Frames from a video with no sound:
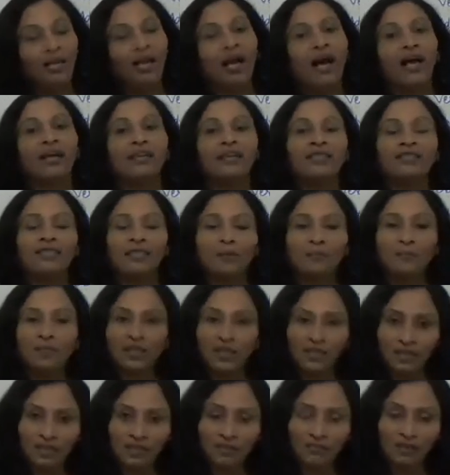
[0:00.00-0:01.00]
And a
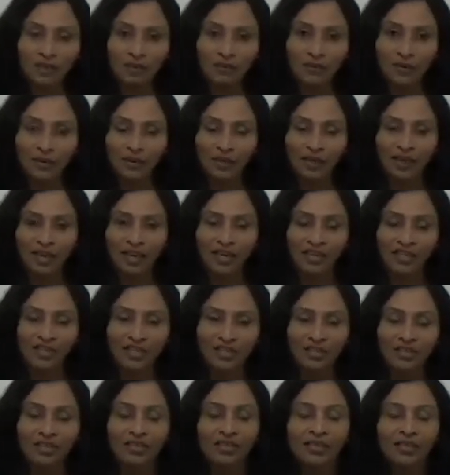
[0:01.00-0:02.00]
subjective
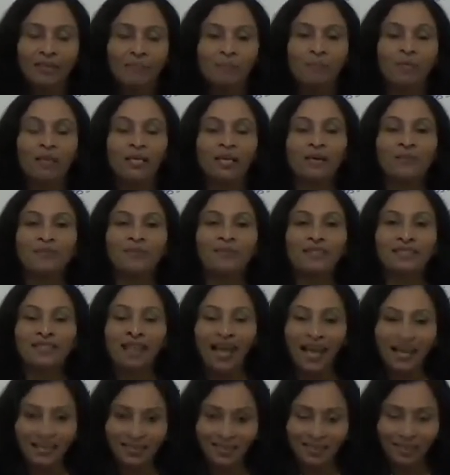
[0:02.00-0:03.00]
communication becomes
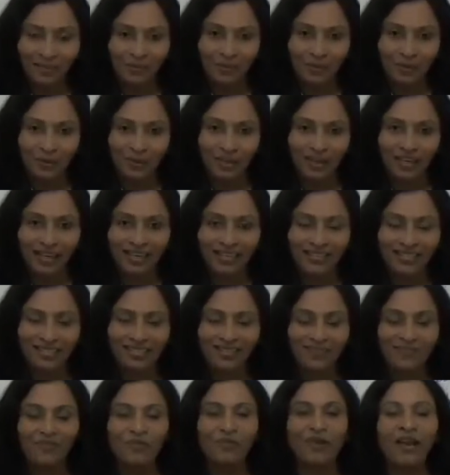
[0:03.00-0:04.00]
that
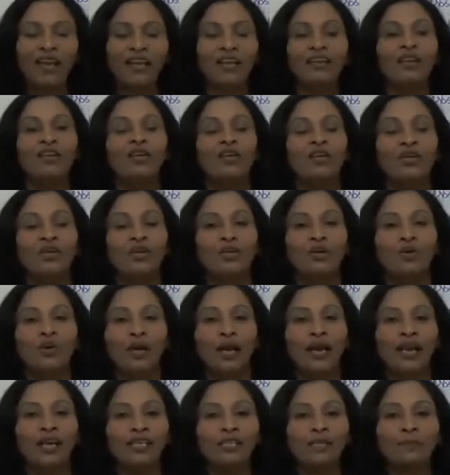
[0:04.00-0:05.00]
communication where you
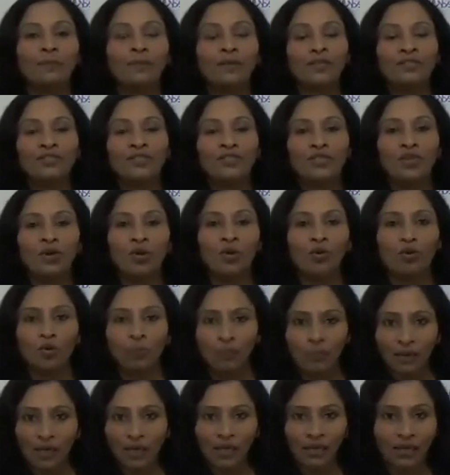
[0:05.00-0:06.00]
express your
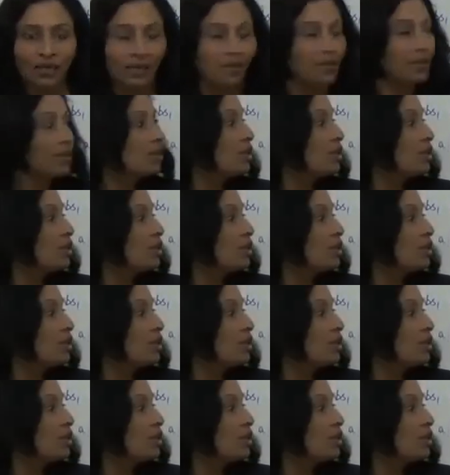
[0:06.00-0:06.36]
opinion.